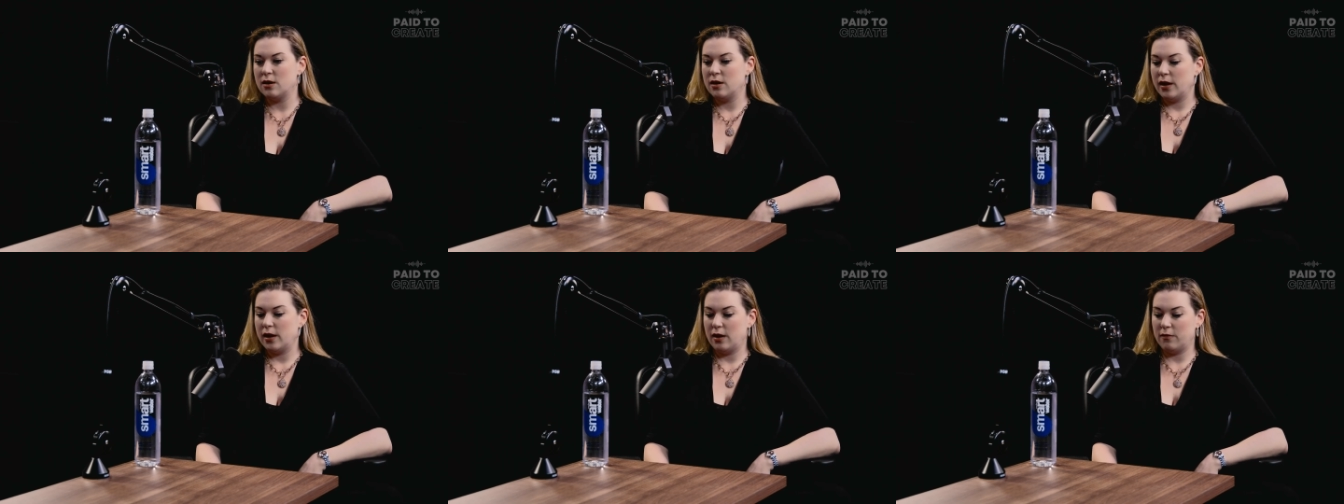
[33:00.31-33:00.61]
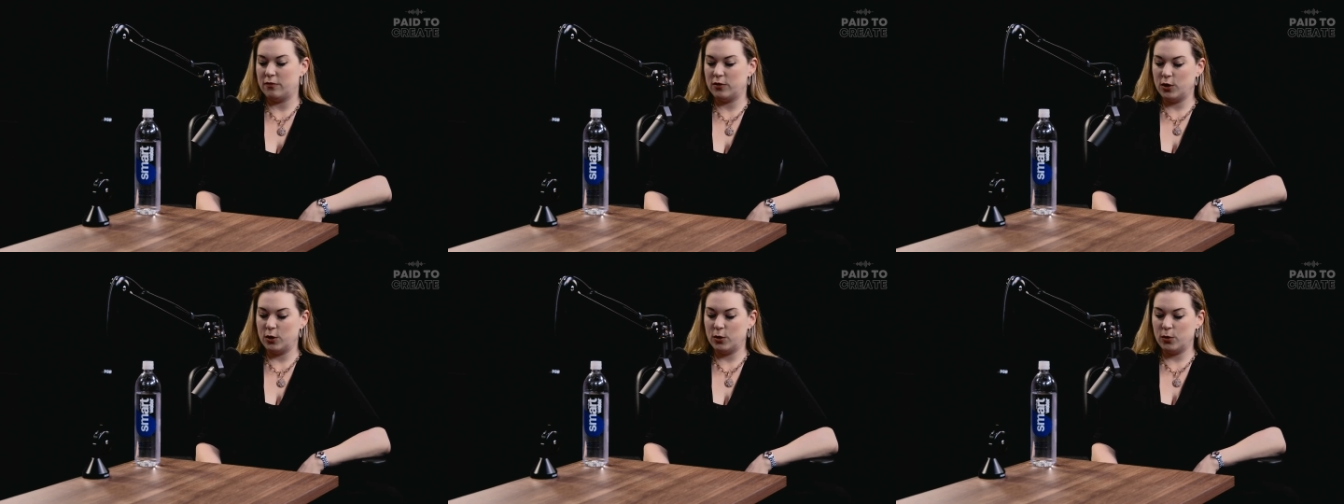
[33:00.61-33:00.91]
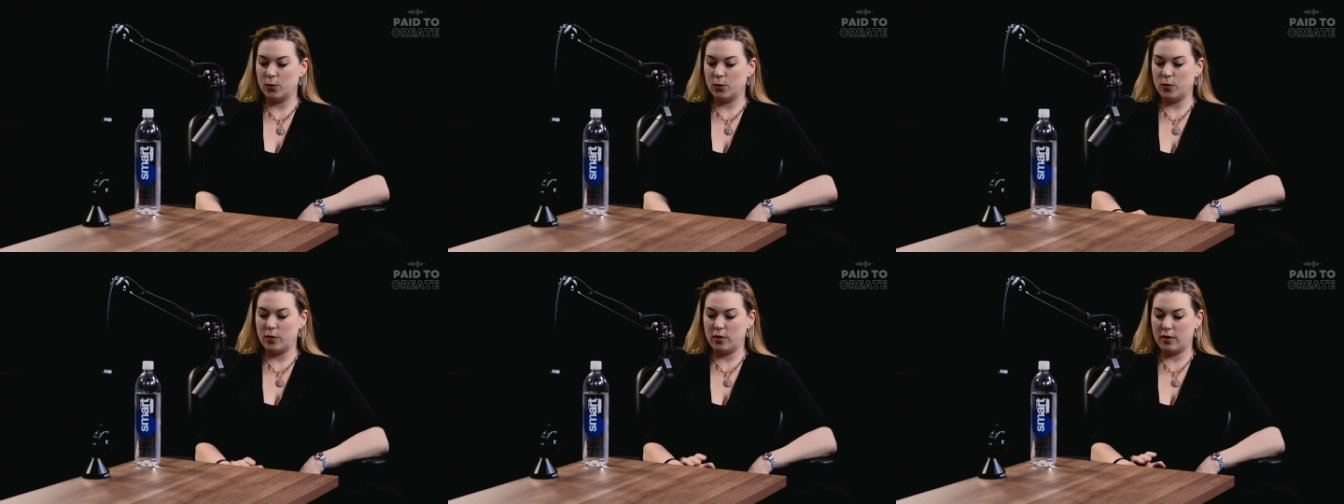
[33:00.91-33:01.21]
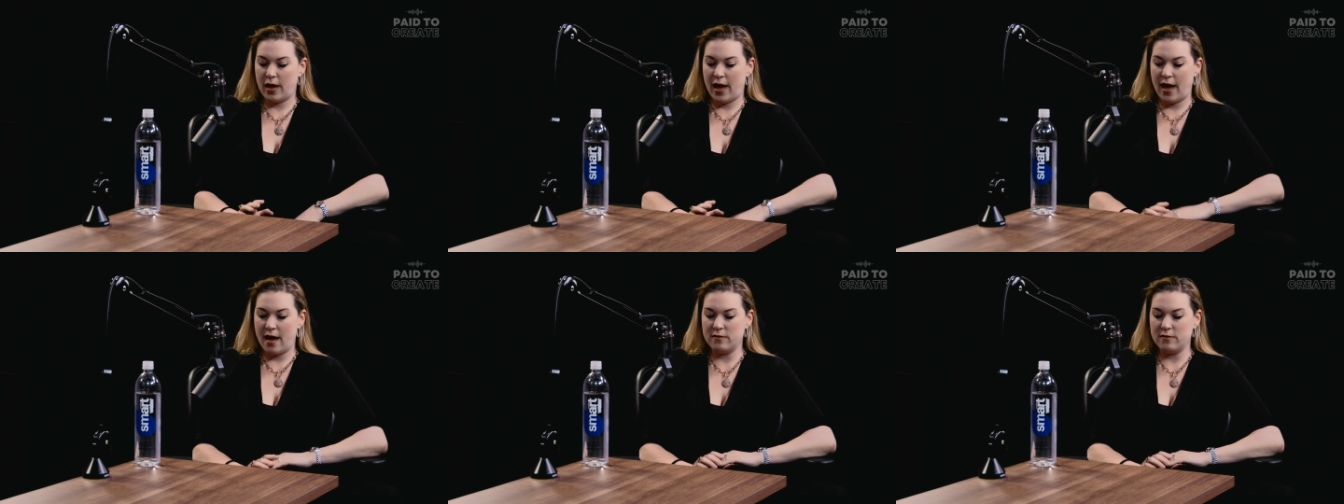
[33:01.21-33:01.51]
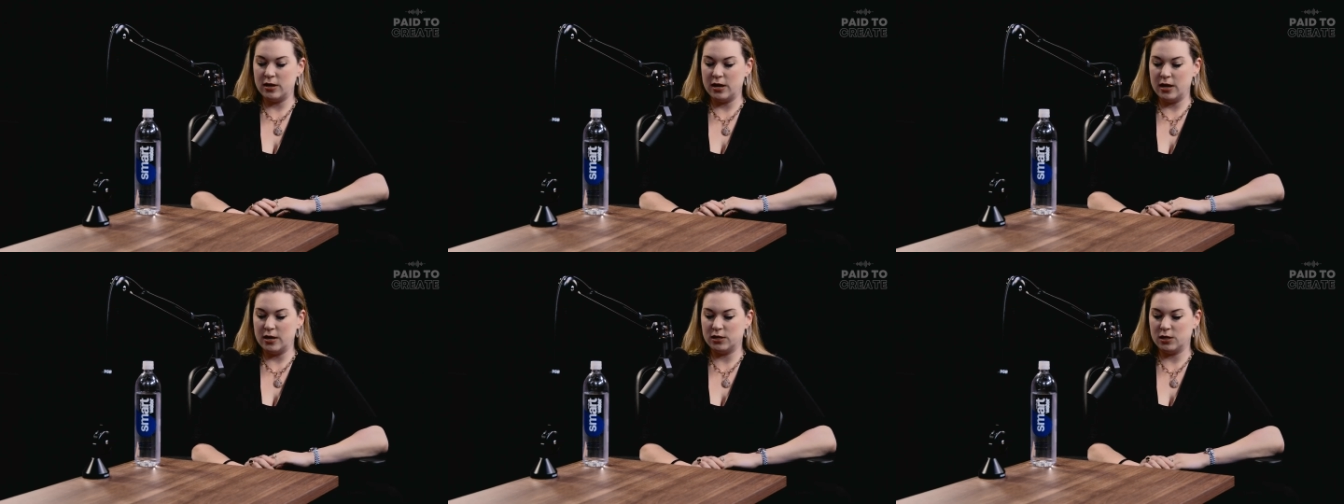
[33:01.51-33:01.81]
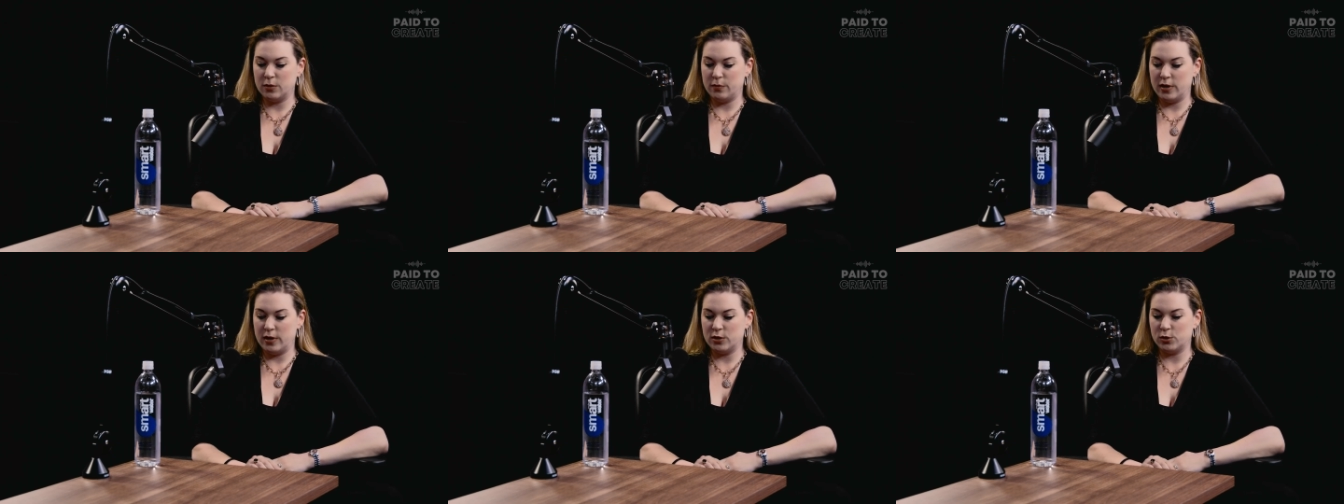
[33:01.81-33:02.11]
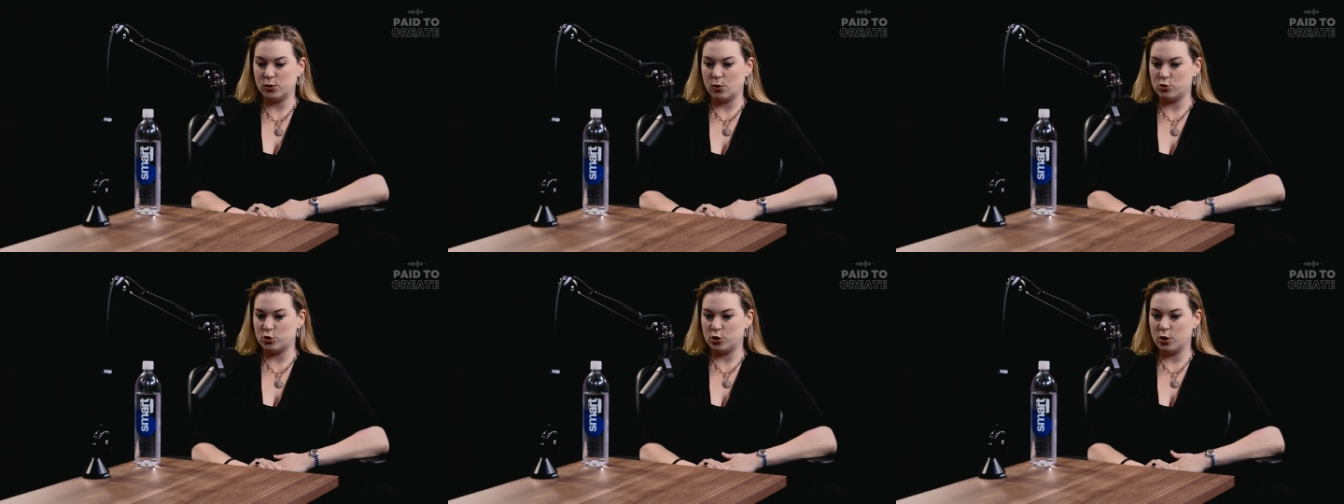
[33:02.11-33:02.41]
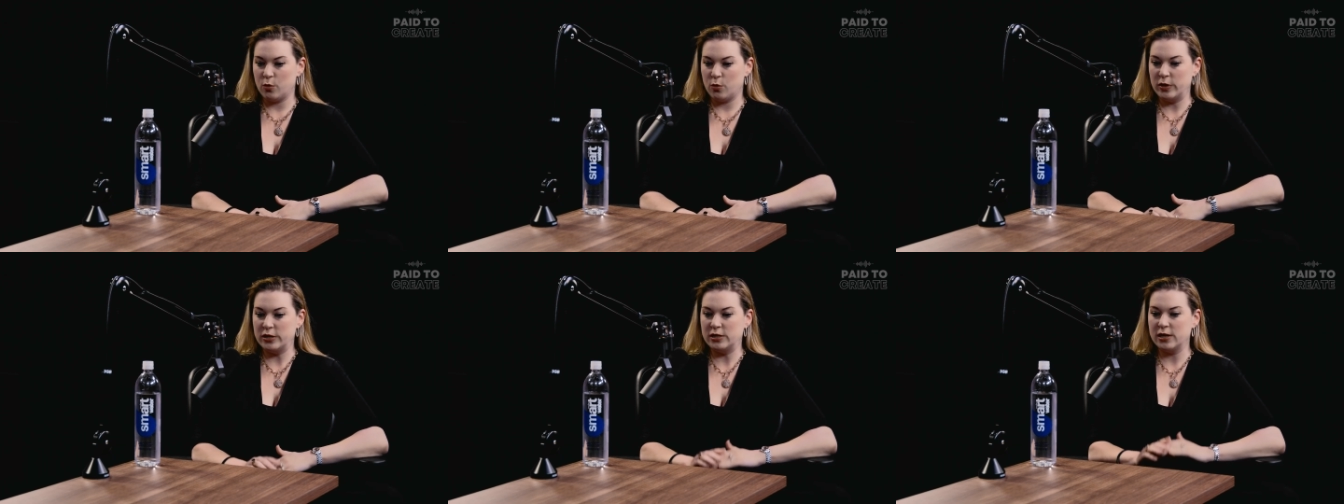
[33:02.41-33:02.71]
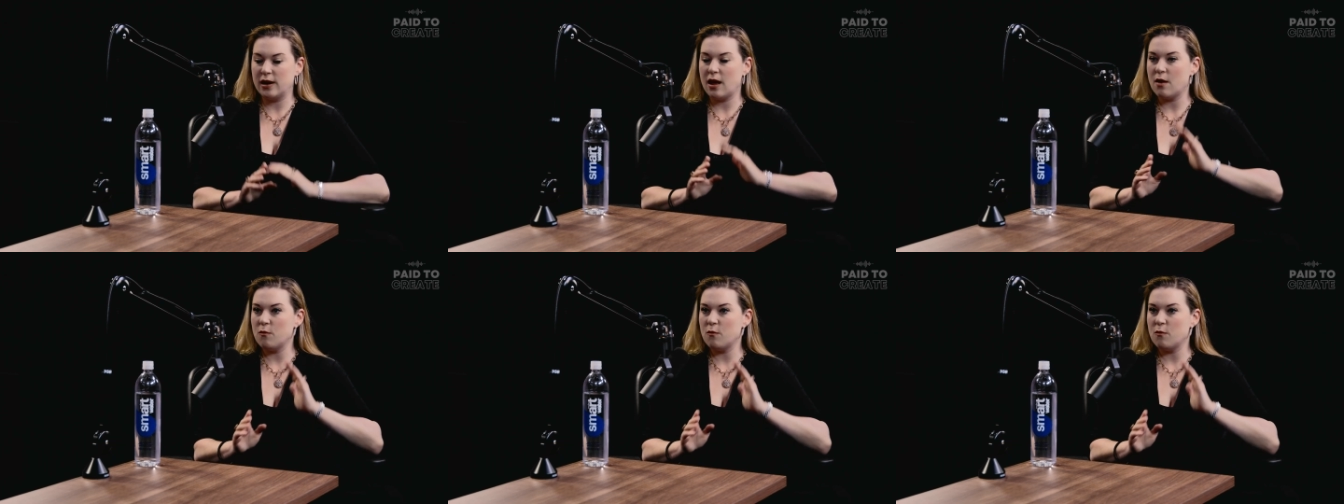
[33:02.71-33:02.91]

If you have a need to be social, we did have